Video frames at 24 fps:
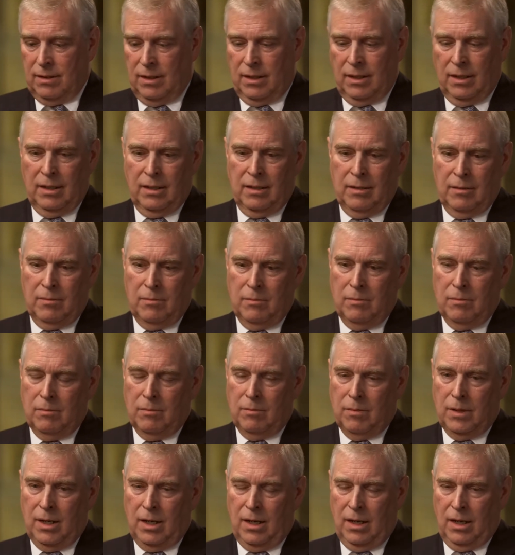
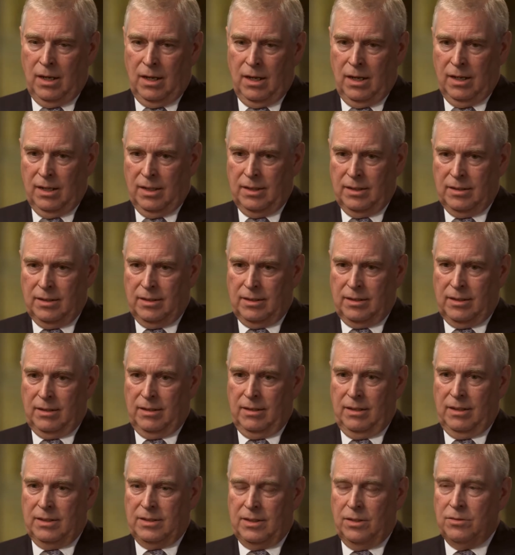
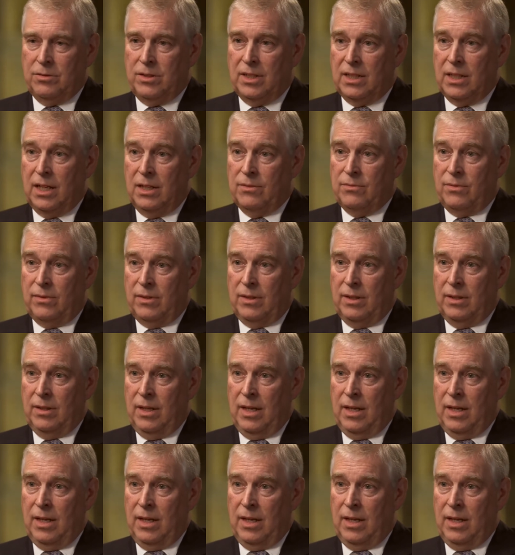I don't think I've